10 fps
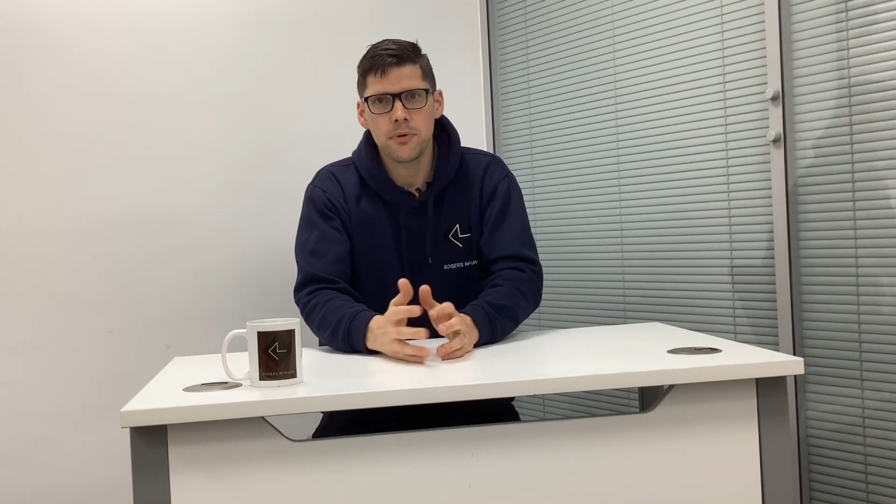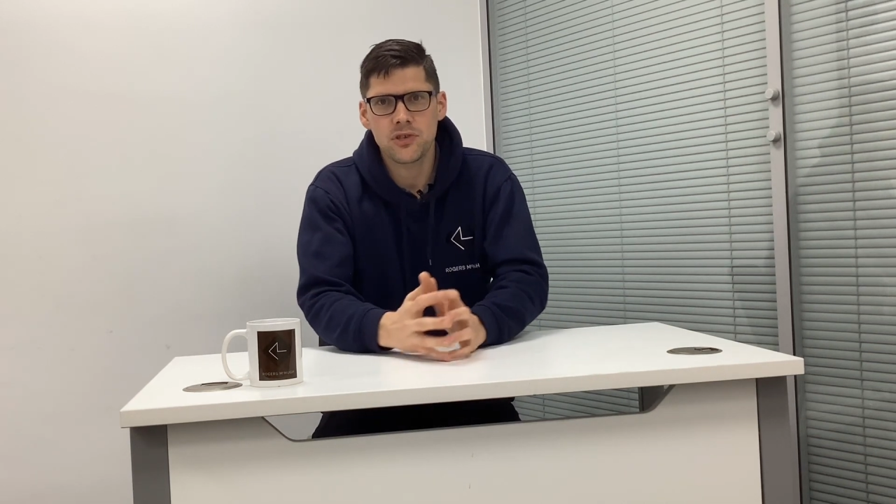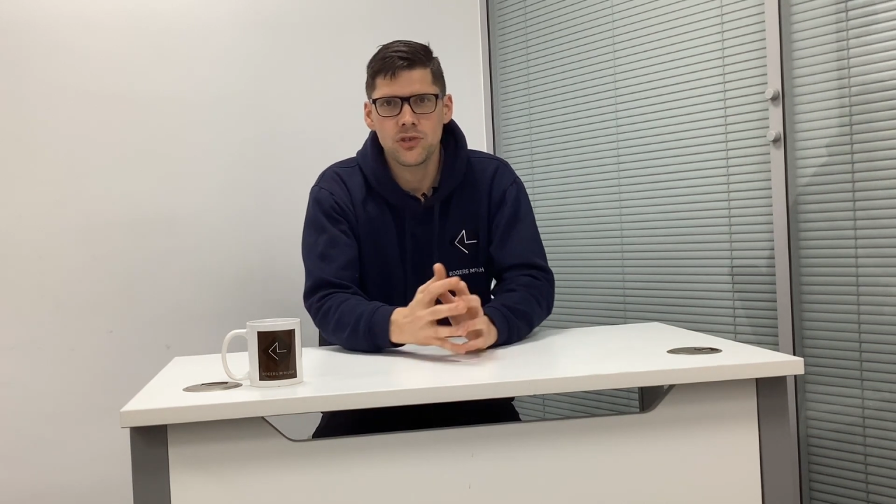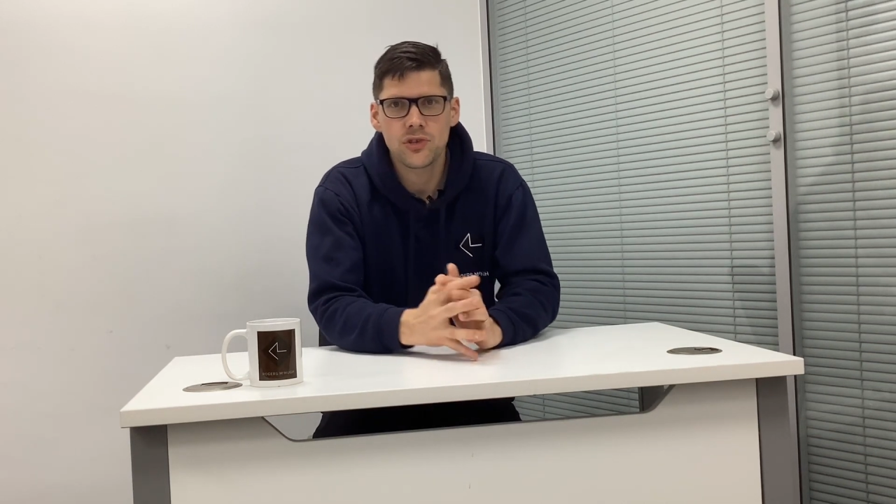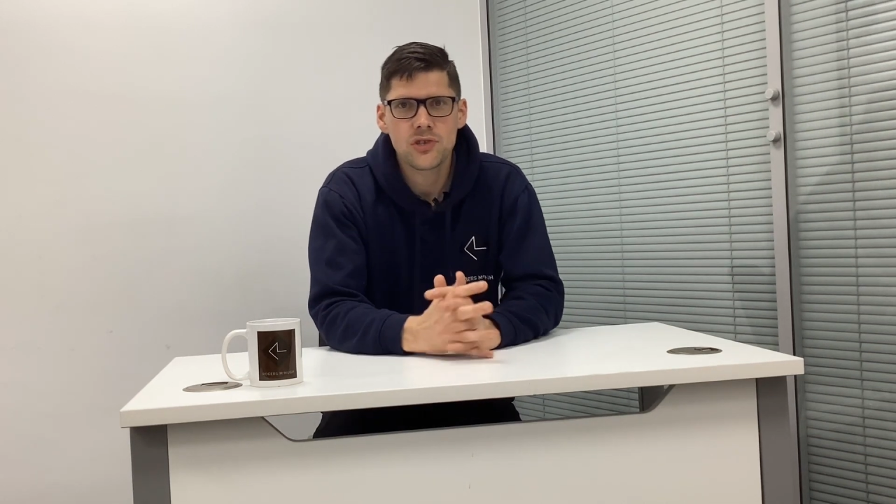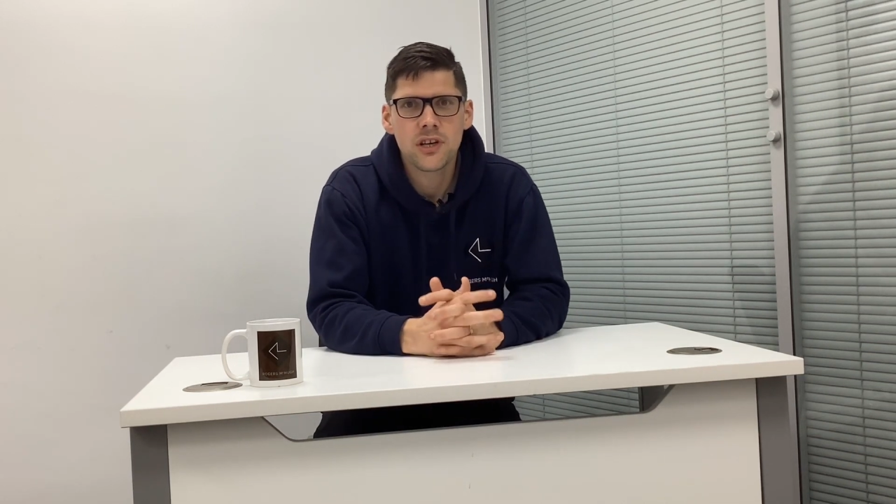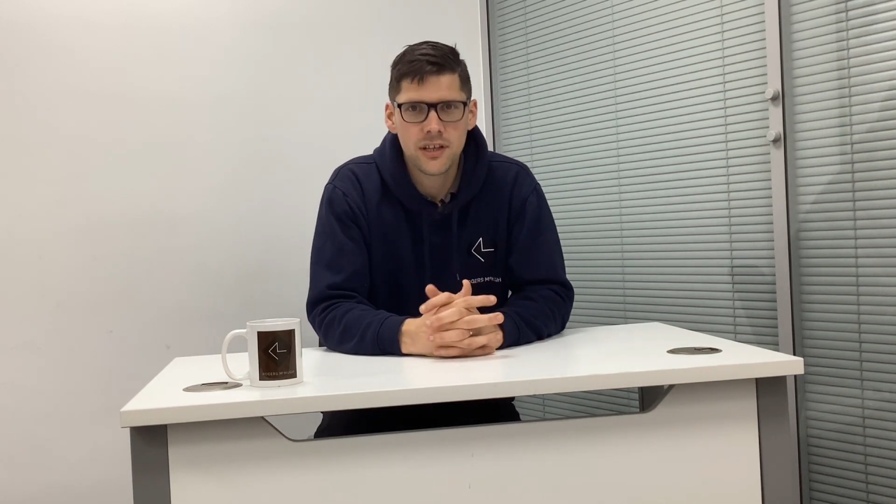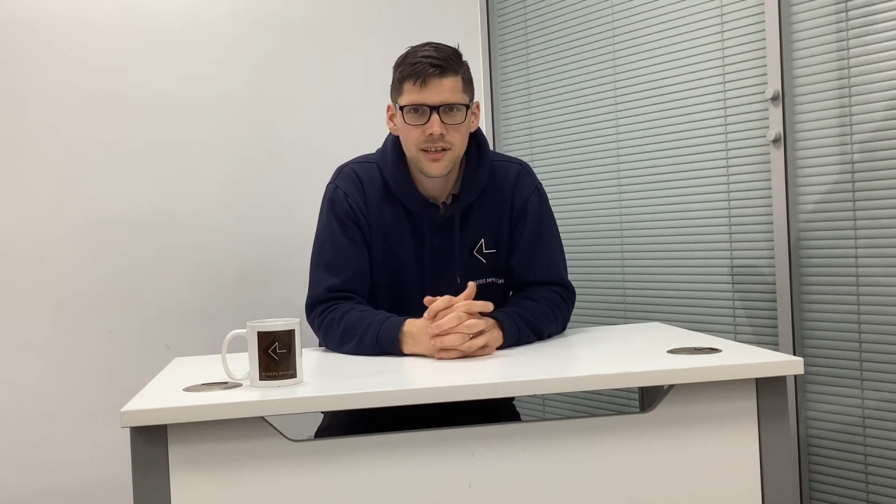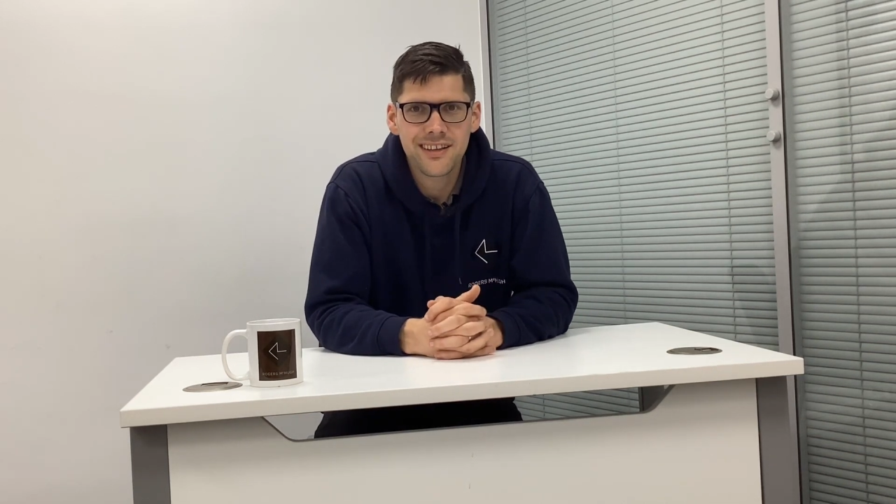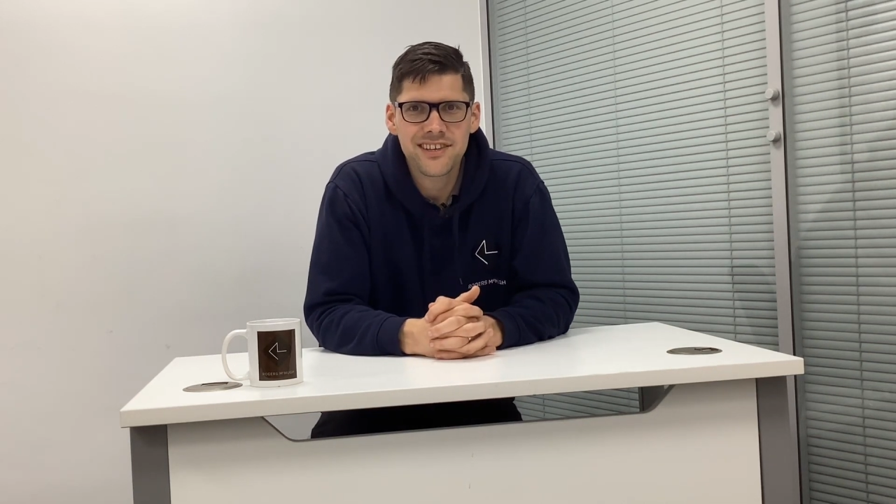business.
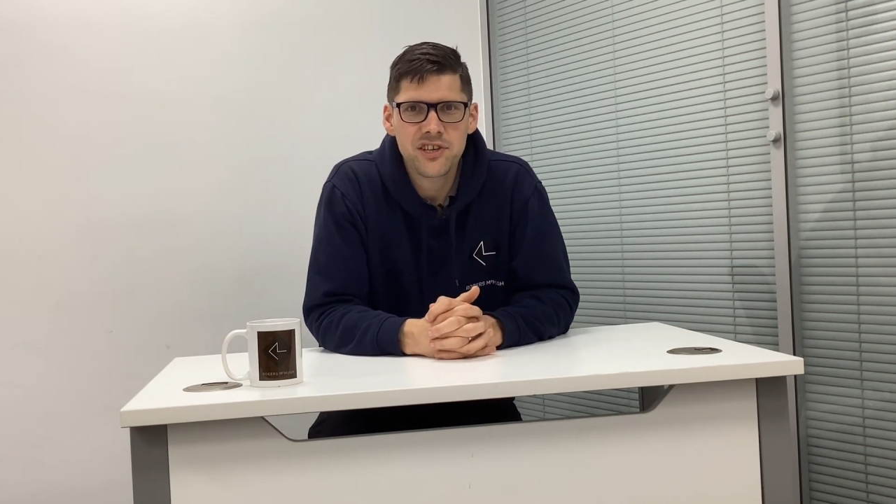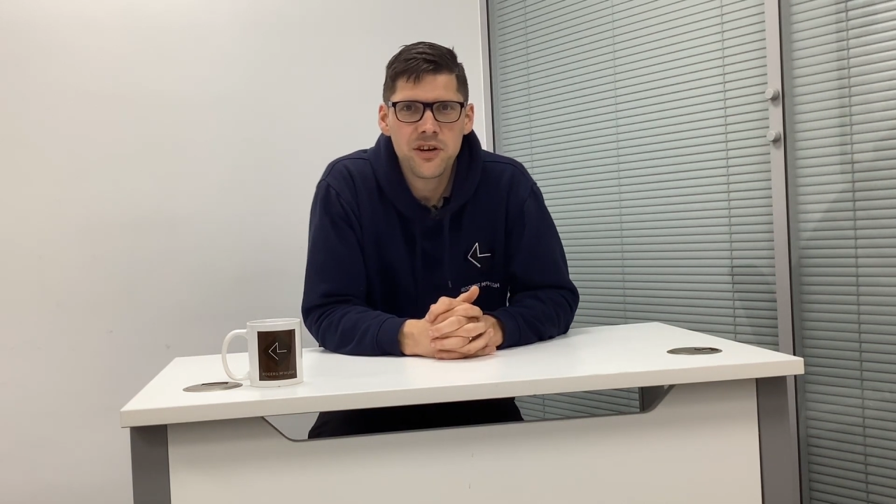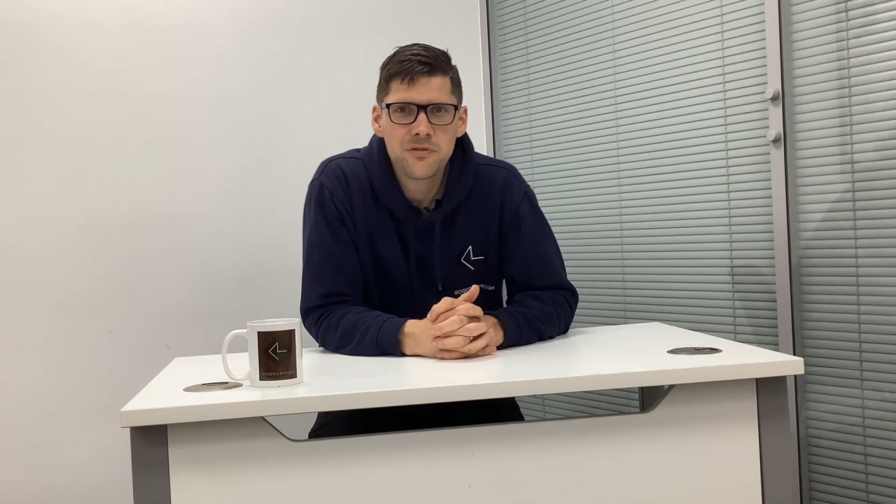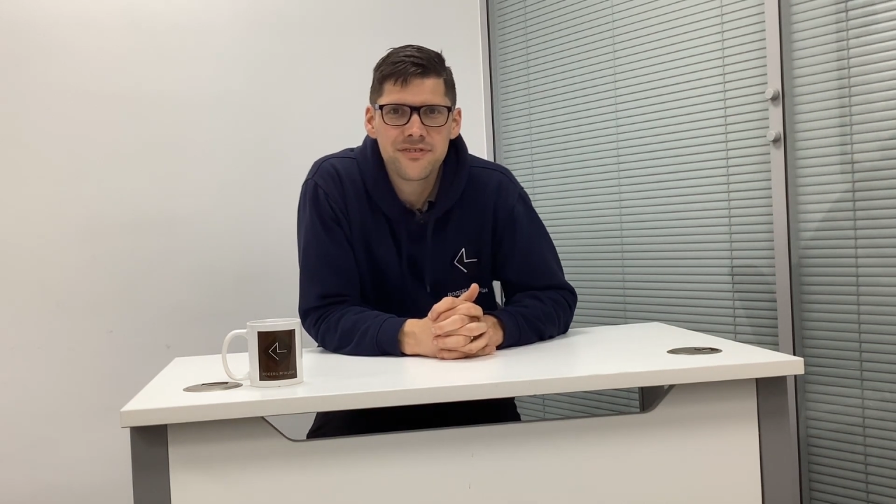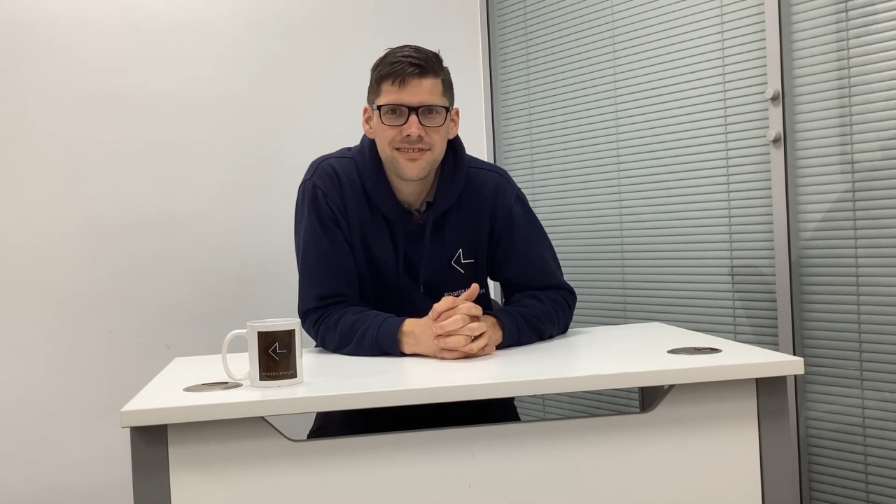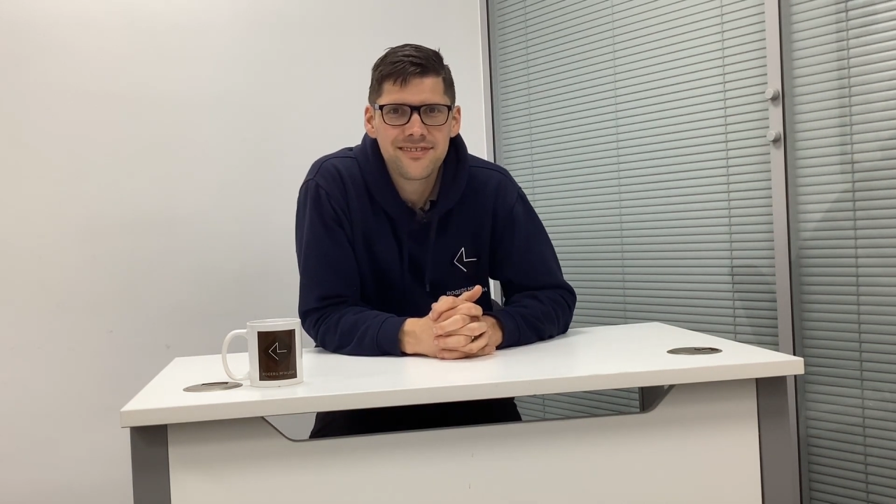Let's go.